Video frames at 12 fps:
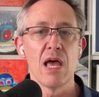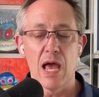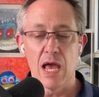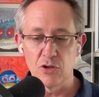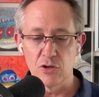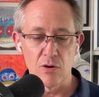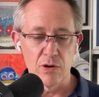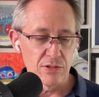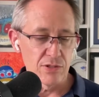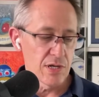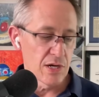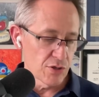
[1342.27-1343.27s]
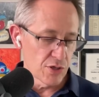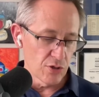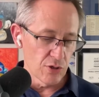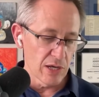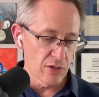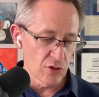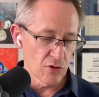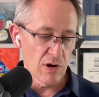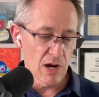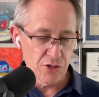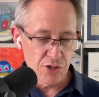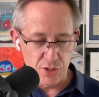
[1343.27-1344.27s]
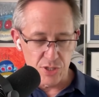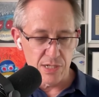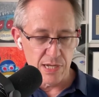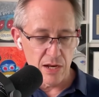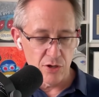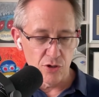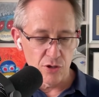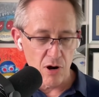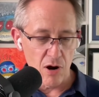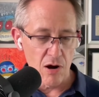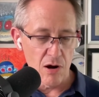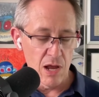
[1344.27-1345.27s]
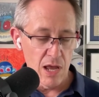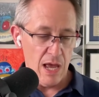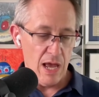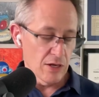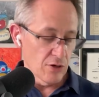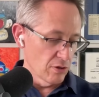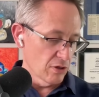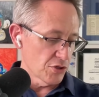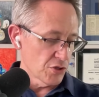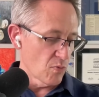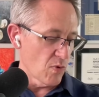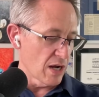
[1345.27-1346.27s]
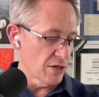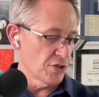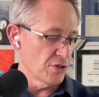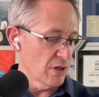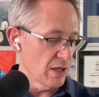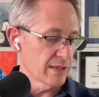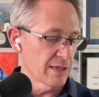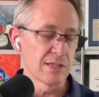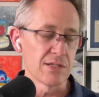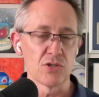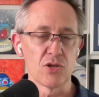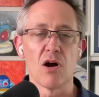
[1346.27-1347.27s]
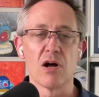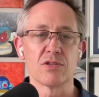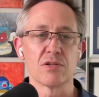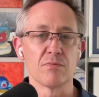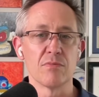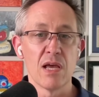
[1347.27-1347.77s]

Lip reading: and you go downstairs and you get in the garage, you sit down in your car and you look at your watch and you're like, this is awesome.